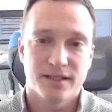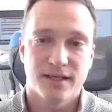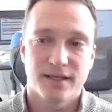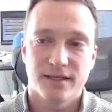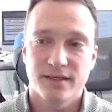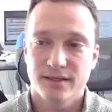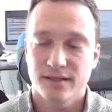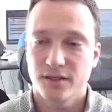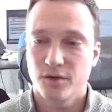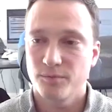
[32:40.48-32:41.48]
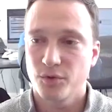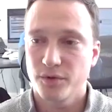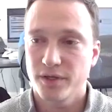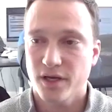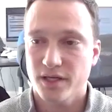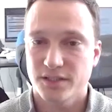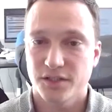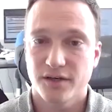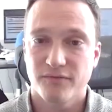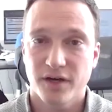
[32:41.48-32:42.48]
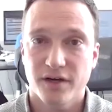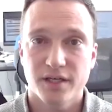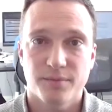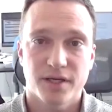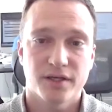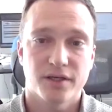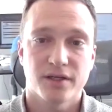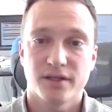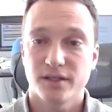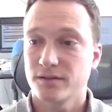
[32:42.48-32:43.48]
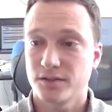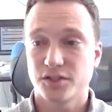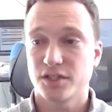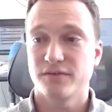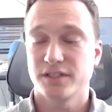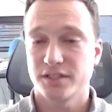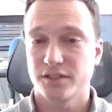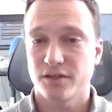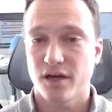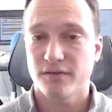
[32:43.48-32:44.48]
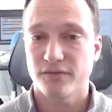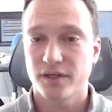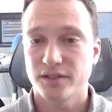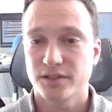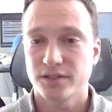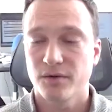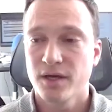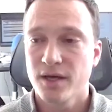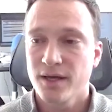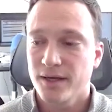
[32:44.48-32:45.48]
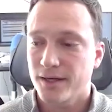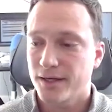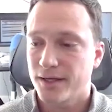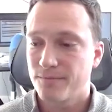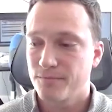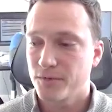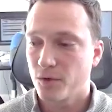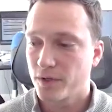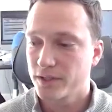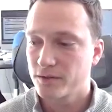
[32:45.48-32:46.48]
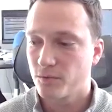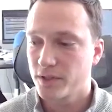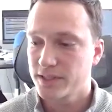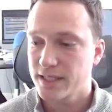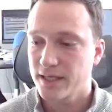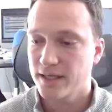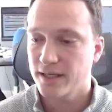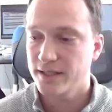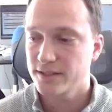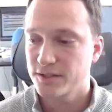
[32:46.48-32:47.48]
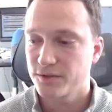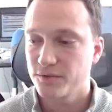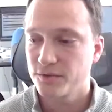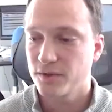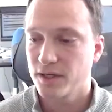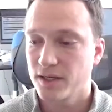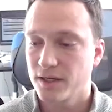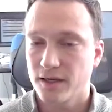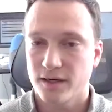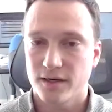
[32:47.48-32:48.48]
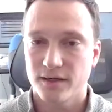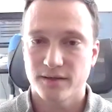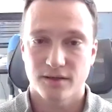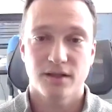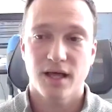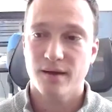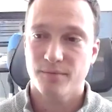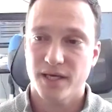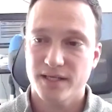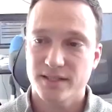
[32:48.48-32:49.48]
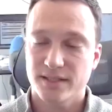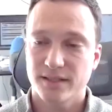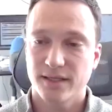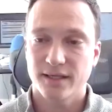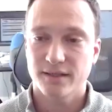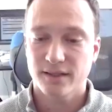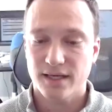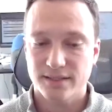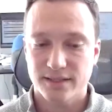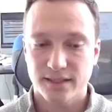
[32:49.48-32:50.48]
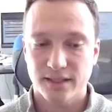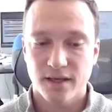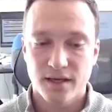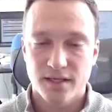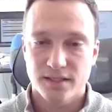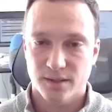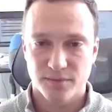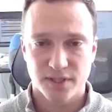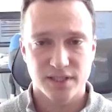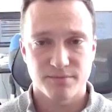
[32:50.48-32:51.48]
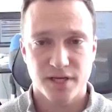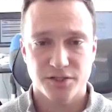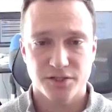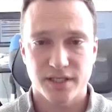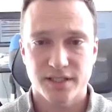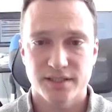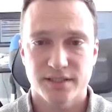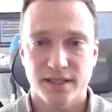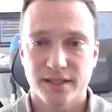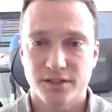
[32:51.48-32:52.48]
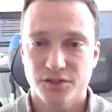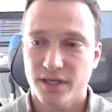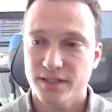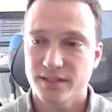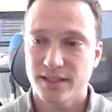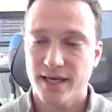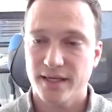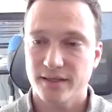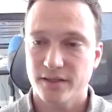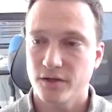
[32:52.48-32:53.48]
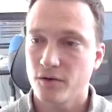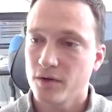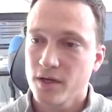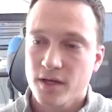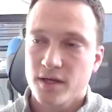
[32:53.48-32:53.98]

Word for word: and then, you know, employee costs are going to vary depending on the the services you're offering. So, um, you know, we're we're digging into our client base and analyzing some of these metrics and trying to get, you know,